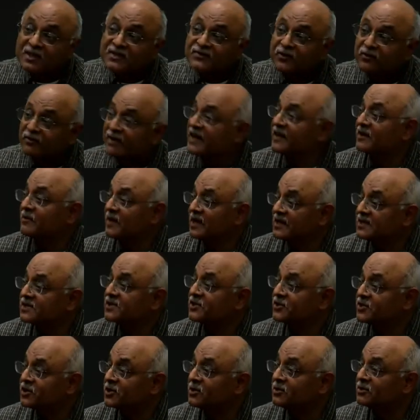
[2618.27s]
for randomized
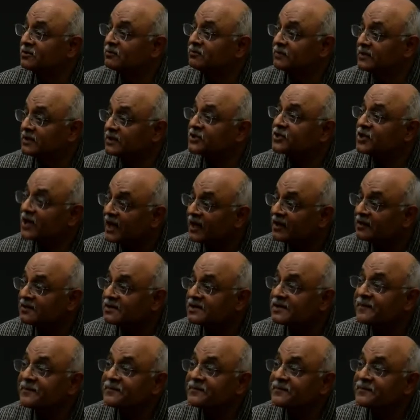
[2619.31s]
control trials,